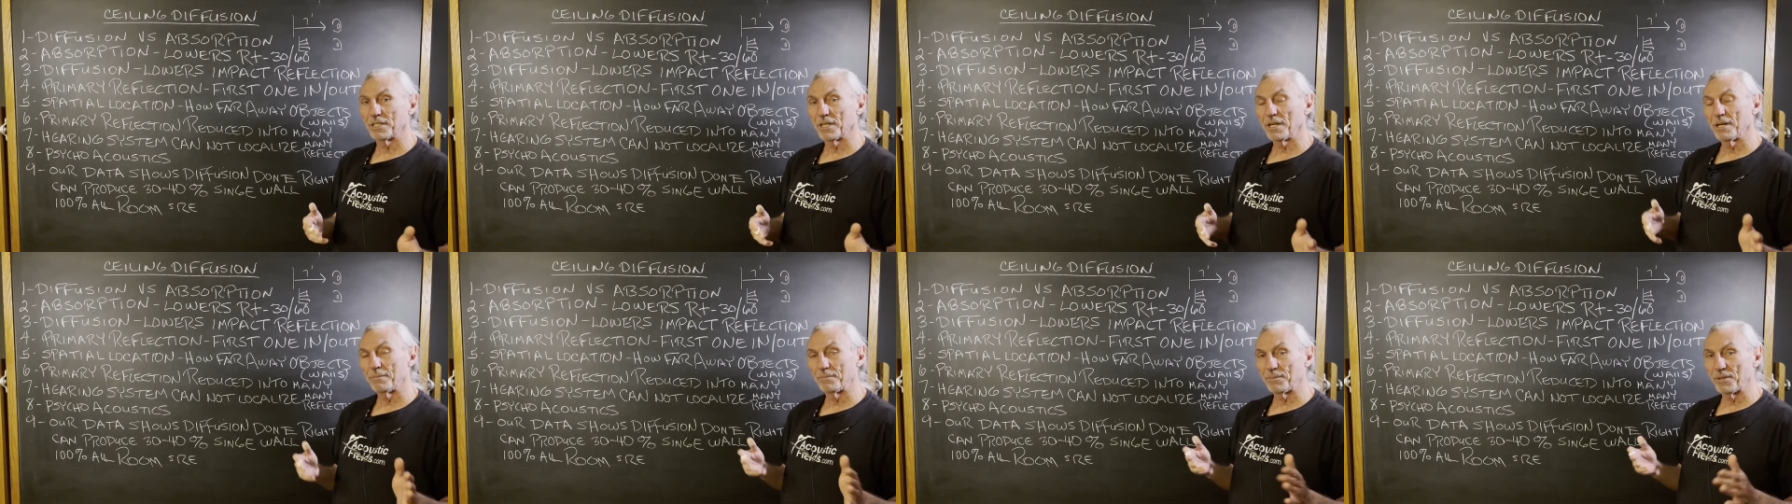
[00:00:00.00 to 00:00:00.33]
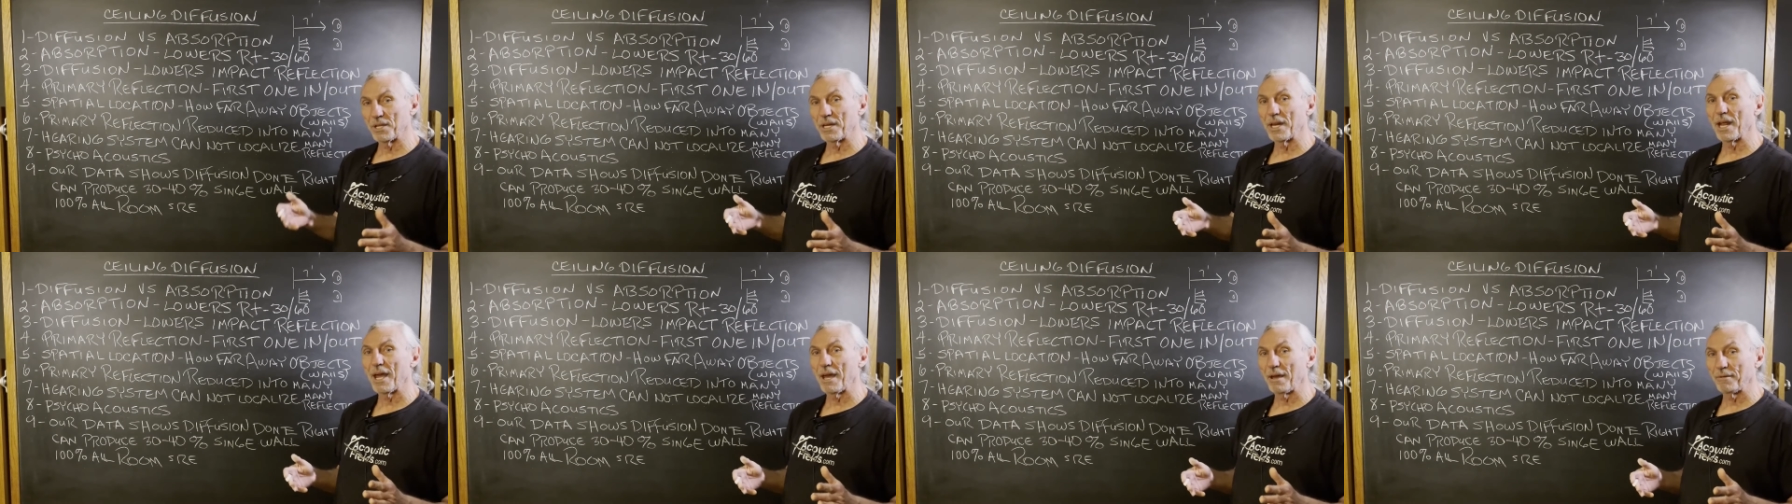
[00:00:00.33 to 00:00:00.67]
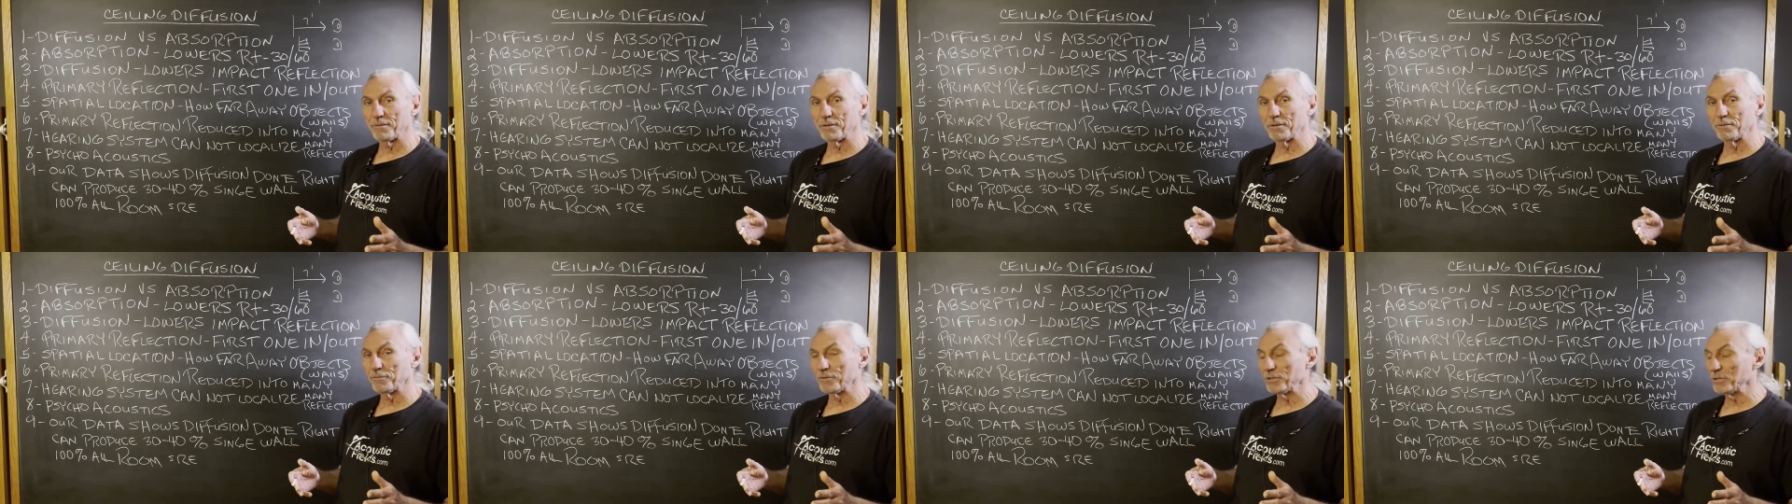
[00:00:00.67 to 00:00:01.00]
up that have
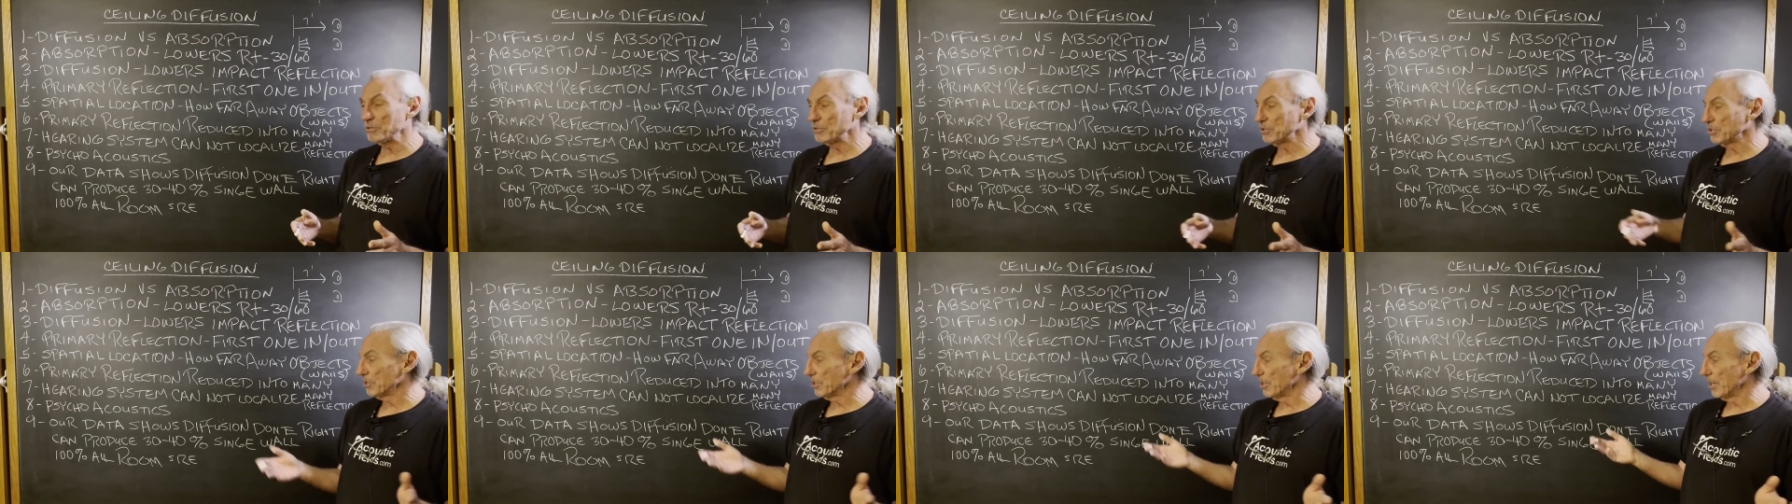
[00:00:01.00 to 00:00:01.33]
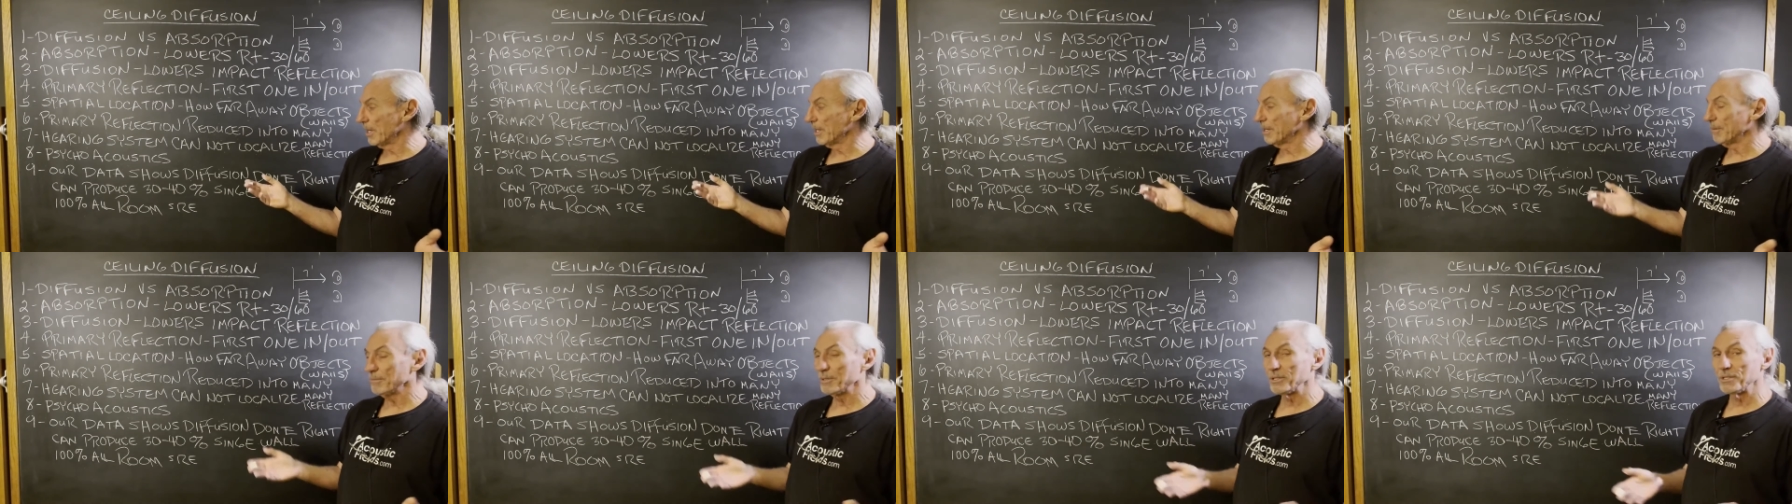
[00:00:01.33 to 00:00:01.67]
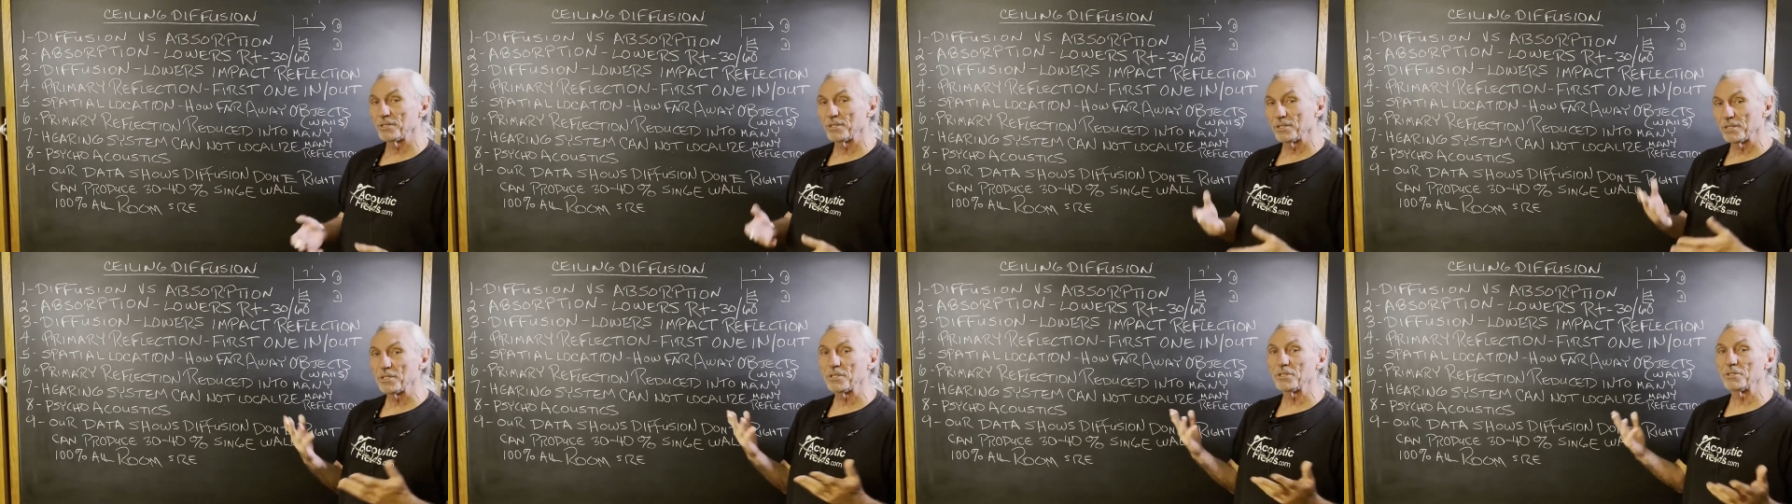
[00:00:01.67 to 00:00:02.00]
diffusion on them, and you,